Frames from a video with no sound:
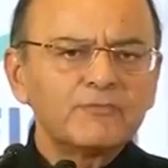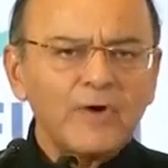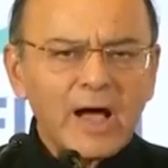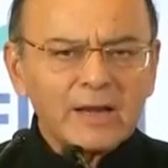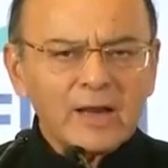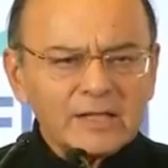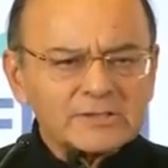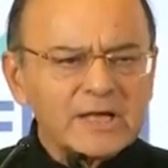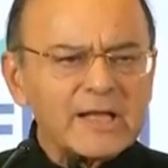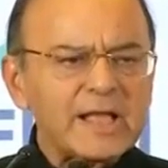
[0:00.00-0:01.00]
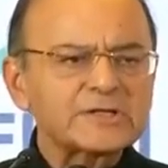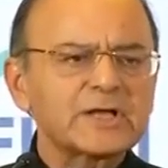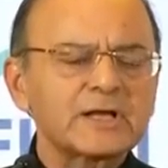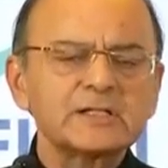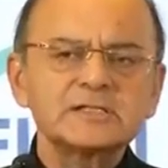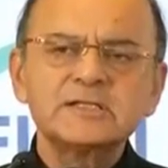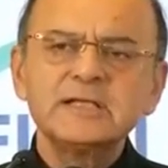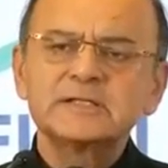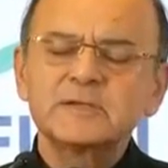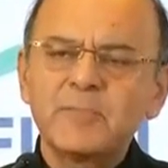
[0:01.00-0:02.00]
far larger cash
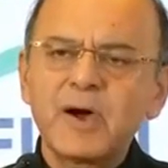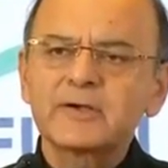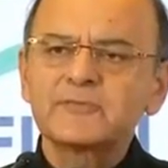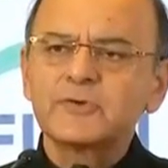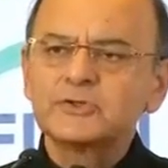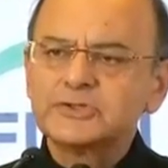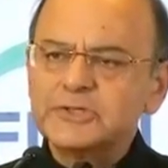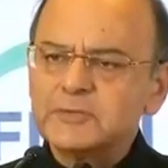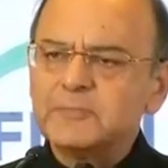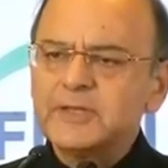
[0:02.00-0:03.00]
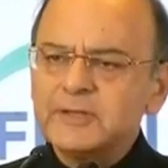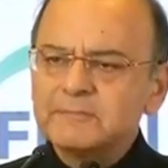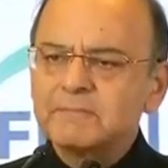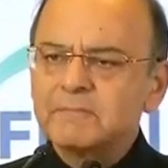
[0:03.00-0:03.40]
currency as a part of your GDP.